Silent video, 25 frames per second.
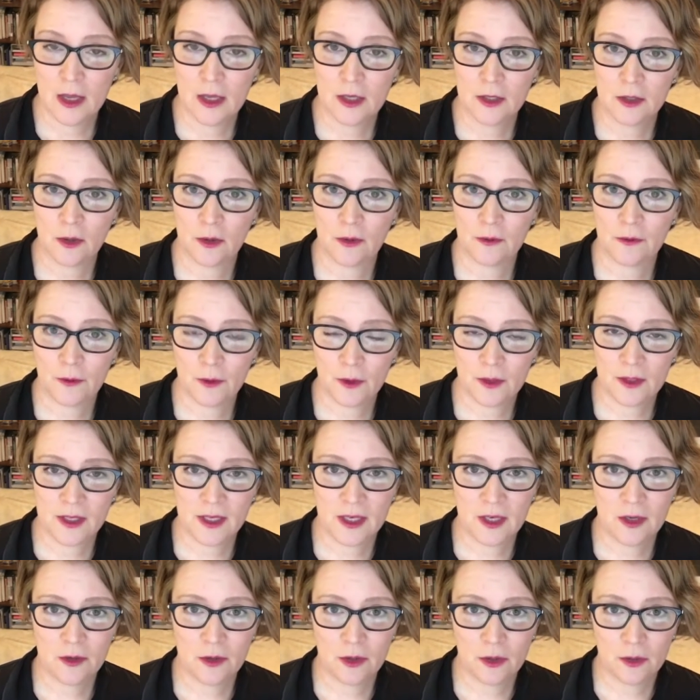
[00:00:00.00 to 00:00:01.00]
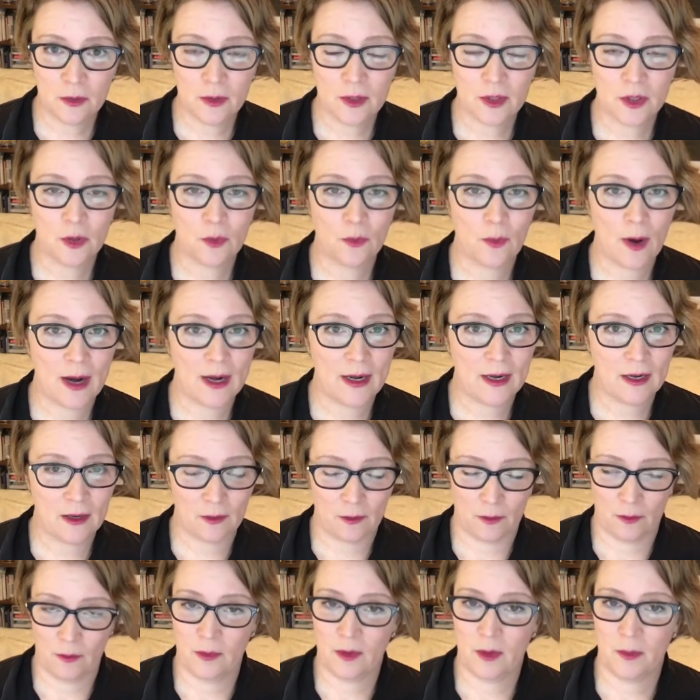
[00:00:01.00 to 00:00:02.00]
So the first thing you do is you write
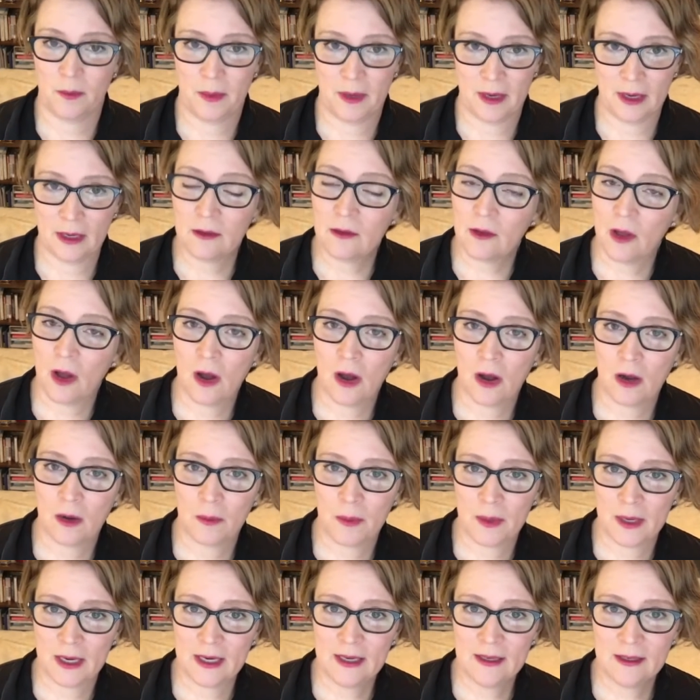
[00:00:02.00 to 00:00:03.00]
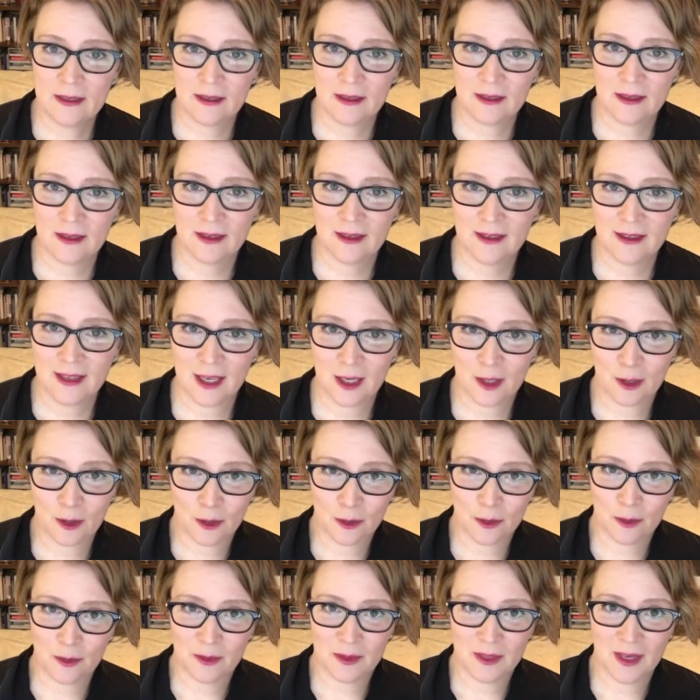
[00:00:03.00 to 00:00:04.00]
the big long piece that
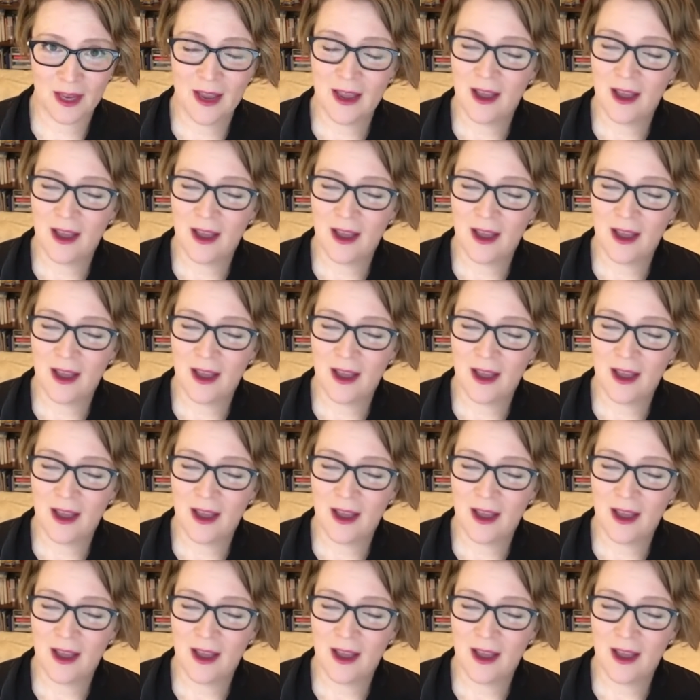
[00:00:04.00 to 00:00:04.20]
includes